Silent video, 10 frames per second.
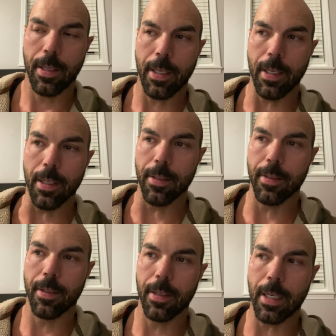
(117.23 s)
And
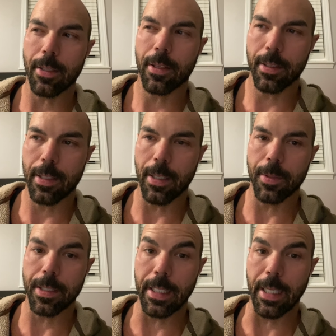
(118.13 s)
I thought that
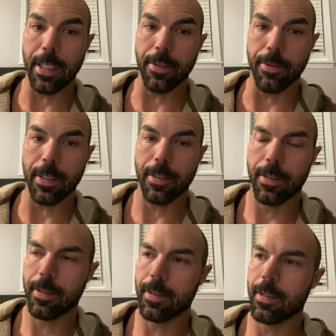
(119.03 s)
was the end of it.
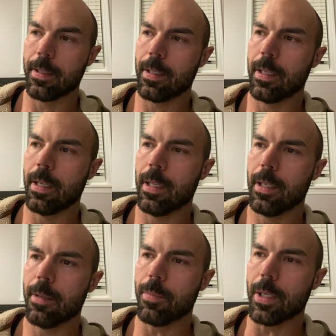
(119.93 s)

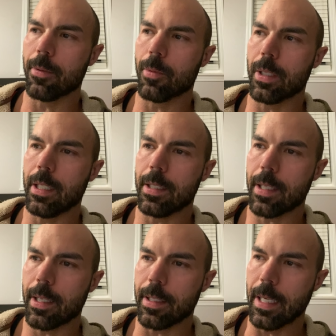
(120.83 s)
But what he
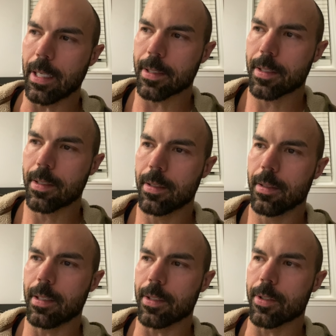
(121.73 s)
said next it